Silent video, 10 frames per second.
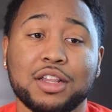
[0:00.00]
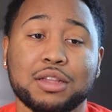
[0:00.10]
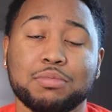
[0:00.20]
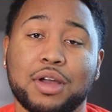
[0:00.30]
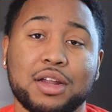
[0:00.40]

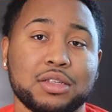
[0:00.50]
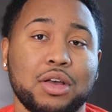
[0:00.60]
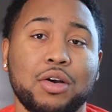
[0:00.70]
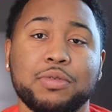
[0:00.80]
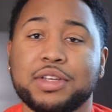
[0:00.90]
LeBron is
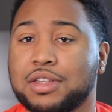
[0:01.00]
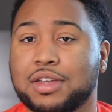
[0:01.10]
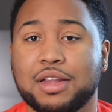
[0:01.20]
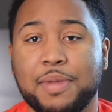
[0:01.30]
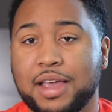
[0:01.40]
always
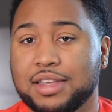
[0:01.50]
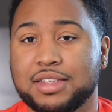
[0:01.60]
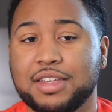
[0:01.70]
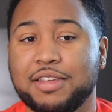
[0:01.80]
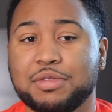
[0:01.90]
looking to make his
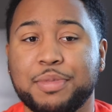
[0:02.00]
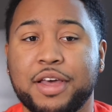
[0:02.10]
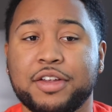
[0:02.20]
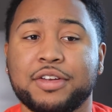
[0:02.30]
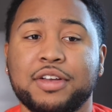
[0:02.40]
teams
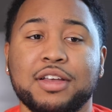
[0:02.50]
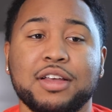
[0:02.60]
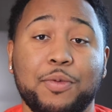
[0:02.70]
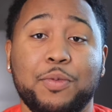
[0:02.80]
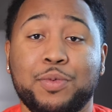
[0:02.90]
better.
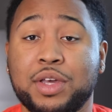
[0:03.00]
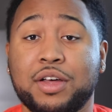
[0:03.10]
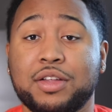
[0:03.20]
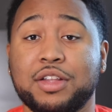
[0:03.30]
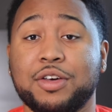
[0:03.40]
We
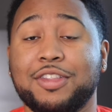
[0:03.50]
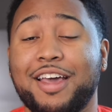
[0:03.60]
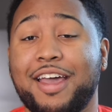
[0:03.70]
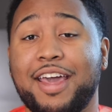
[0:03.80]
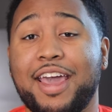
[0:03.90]
all know
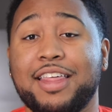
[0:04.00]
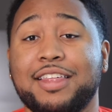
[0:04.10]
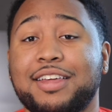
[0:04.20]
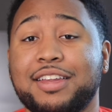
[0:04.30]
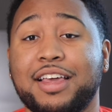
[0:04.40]
that
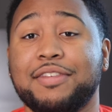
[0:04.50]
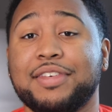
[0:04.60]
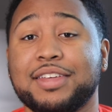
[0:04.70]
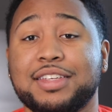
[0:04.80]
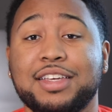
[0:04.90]
Anthony
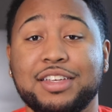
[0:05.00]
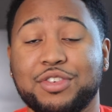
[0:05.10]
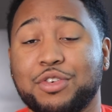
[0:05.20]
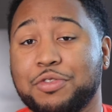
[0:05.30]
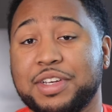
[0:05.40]
Davis, he's
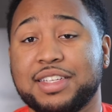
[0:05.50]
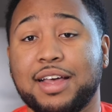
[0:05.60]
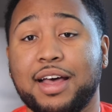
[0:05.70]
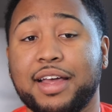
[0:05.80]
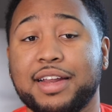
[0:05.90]
going to
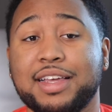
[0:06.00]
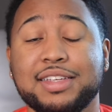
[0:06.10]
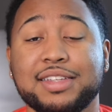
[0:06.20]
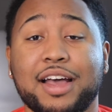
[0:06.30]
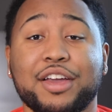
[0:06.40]
resign.
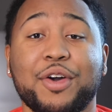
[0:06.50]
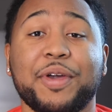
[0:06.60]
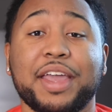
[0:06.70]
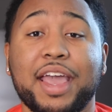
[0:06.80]
He's not going